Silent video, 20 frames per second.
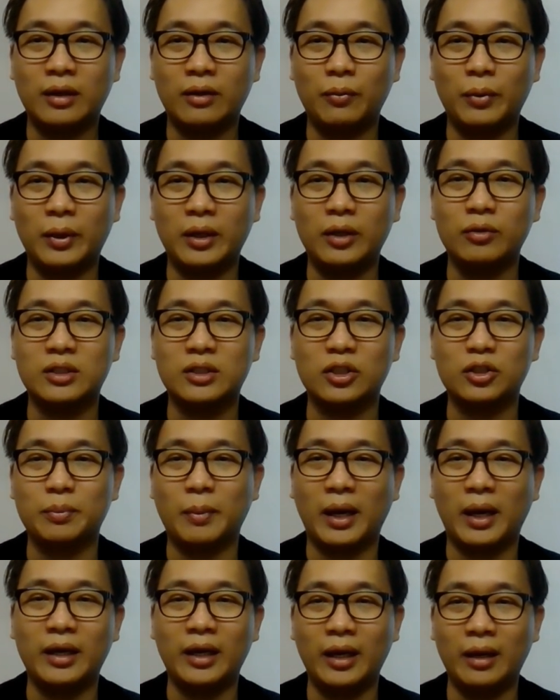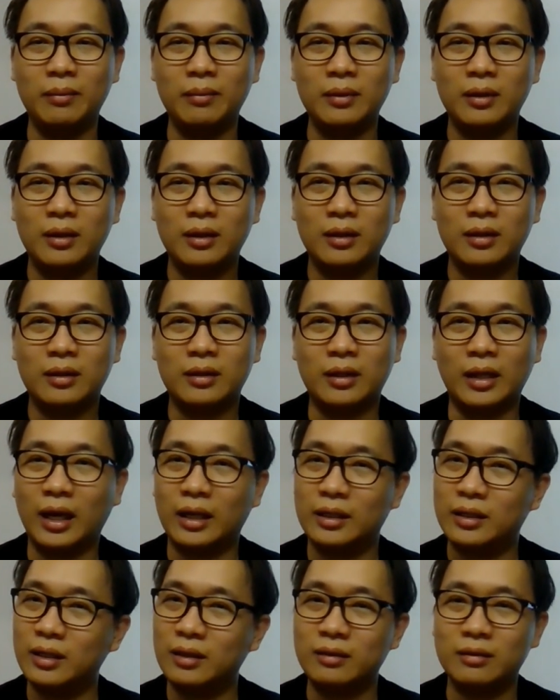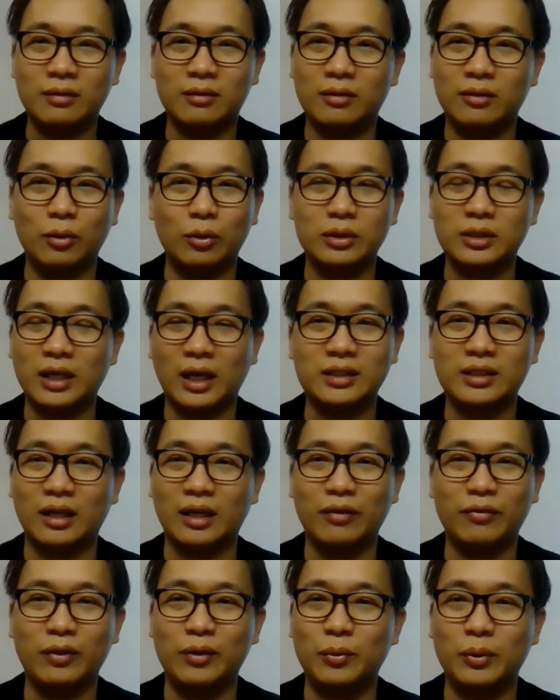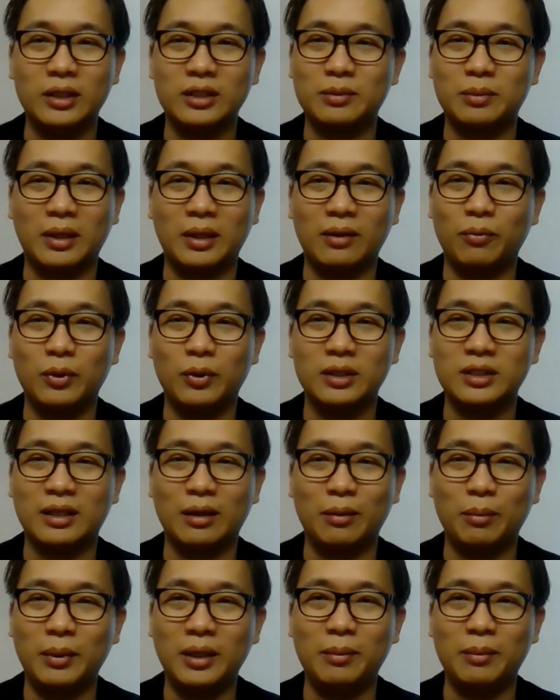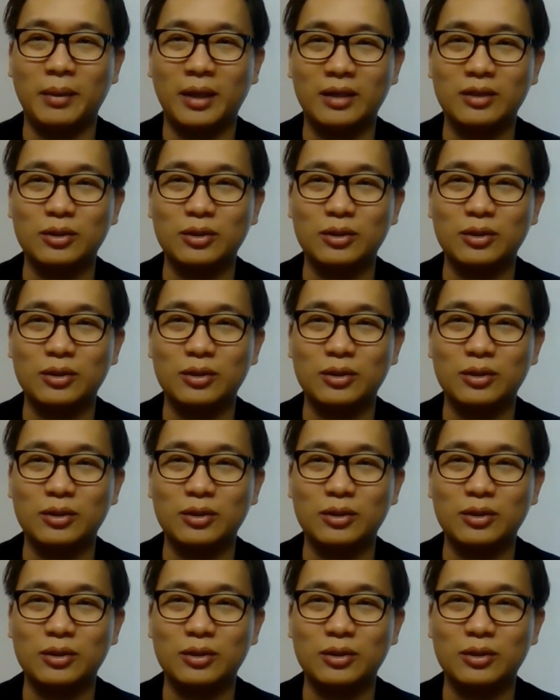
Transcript: when you search my name, then I think those guys are even worse than me, man.